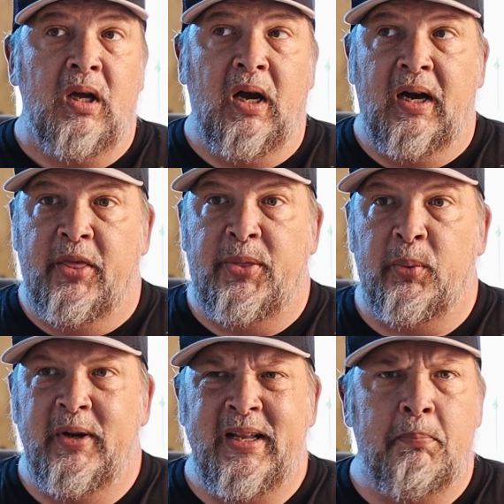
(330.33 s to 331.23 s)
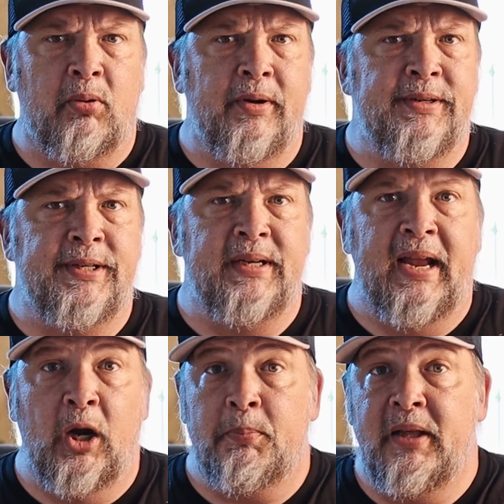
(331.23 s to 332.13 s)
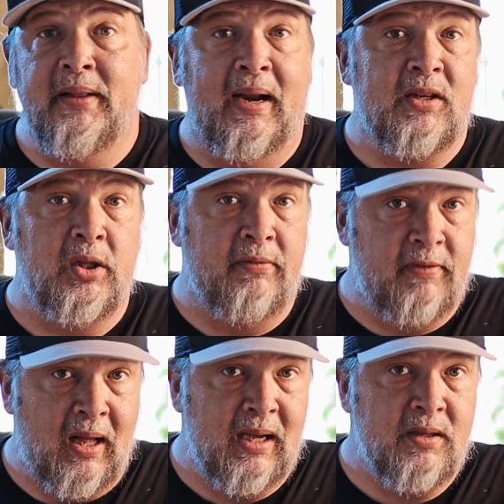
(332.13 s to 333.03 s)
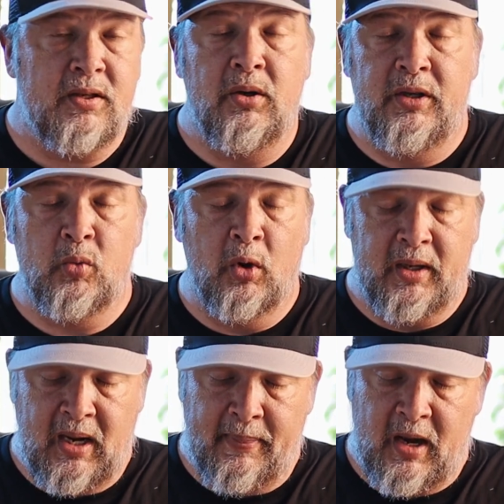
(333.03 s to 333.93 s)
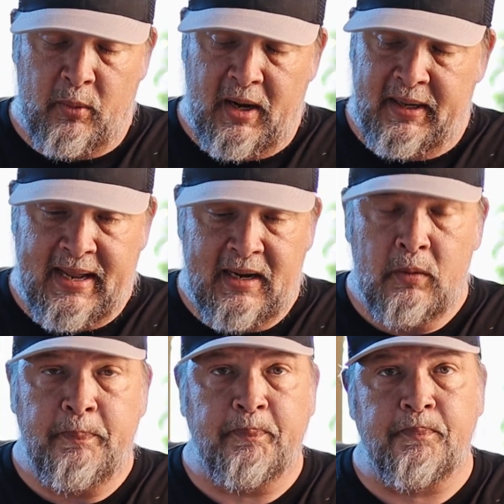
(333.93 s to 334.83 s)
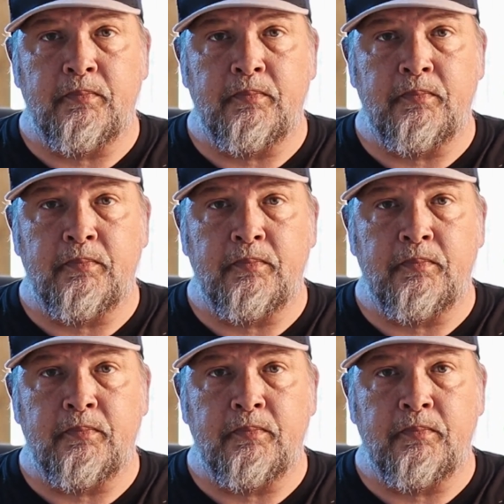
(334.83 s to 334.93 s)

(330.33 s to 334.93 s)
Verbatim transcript: uh, three D printed airplane that actually flies. So he's working on that right now.